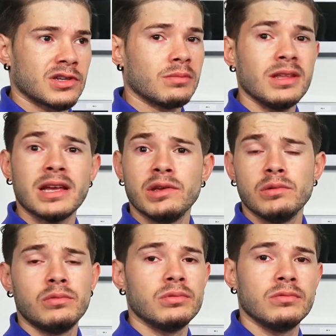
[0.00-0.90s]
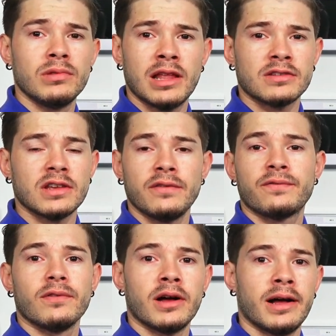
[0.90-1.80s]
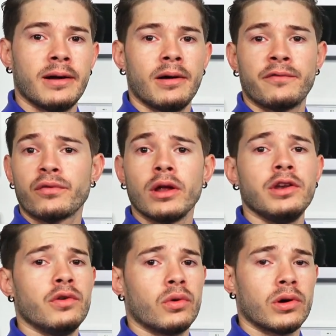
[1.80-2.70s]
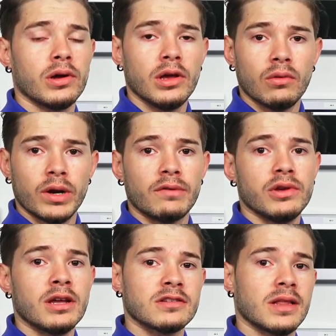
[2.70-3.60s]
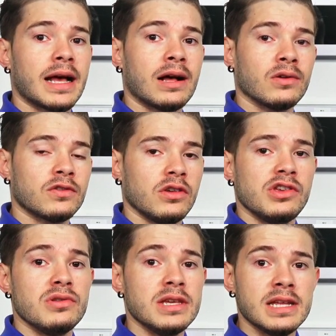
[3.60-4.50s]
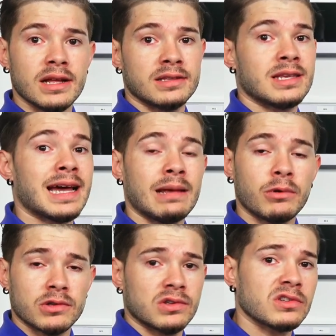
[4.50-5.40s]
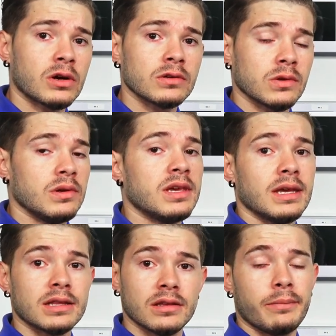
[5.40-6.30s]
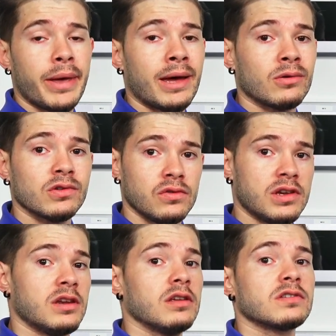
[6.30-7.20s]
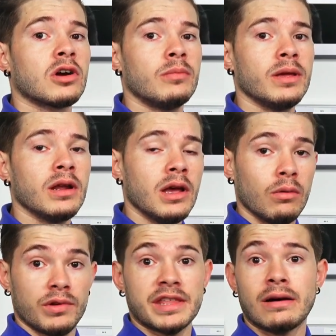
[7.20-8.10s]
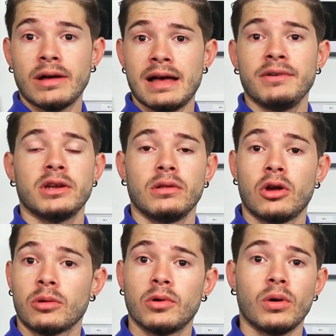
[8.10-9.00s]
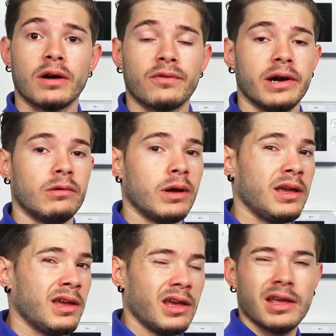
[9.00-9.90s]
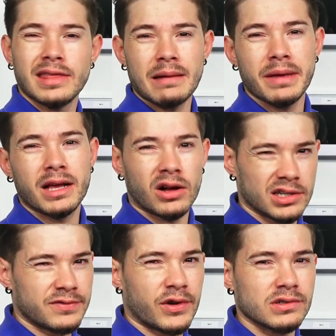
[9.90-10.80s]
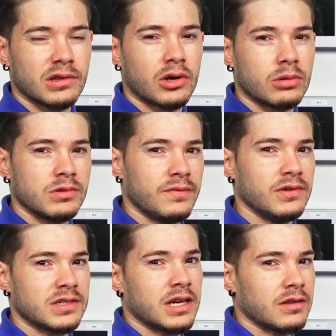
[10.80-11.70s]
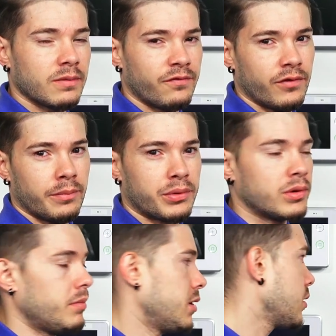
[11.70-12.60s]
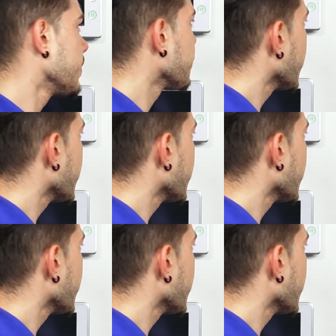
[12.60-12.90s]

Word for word: something that you, let's say uh, a front door. Whenever you enter the house, you need a timer to start so you can get to the panel so you can disarm it without having an alarm go off right away. That may cause false alarms if you set it to a perimeter.